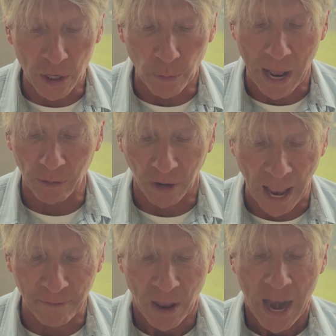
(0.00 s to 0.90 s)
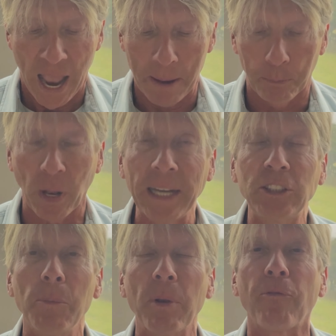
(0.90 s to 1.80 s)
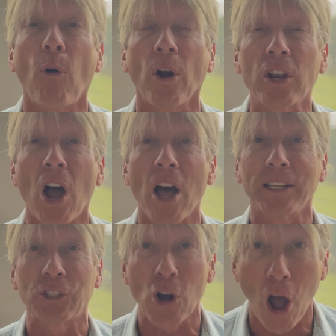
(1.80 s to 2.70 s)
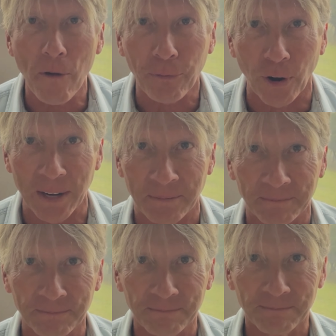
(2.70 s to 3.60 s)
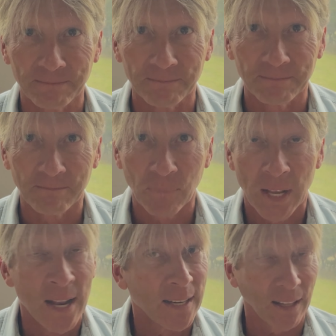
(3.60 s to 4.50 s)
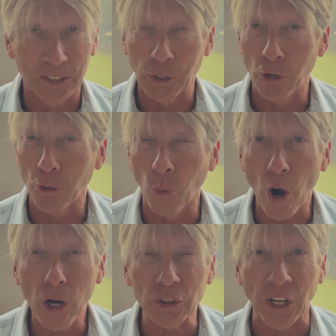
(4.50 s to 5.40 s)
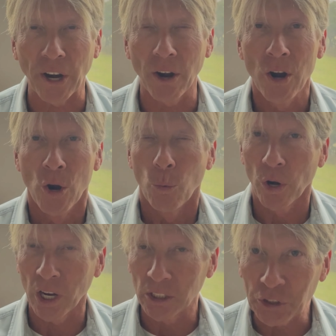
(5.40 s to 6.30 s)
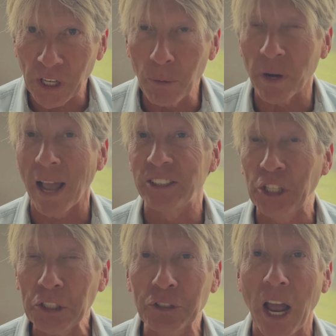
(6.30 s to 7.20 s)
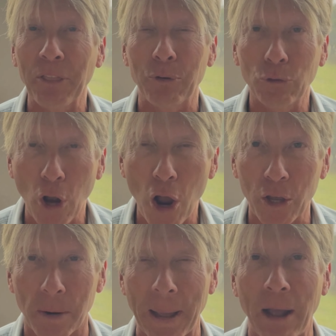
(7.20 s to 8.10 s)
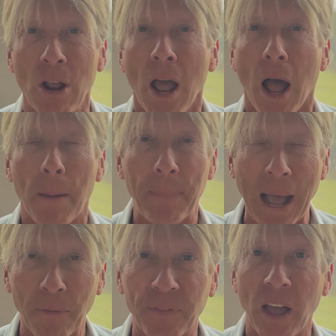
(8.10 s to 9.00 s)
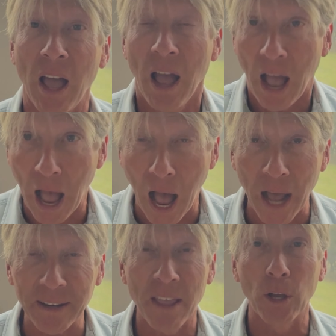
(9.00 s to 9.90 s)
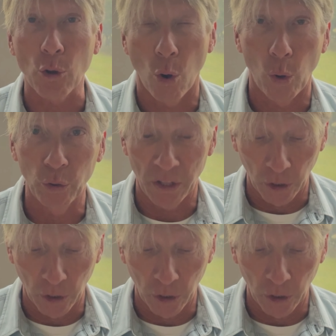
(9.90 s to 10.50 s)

around life, and place it before God as an offering. Now, listen to the words here. We're going to see what I just got through talking about about the hot and the cold and the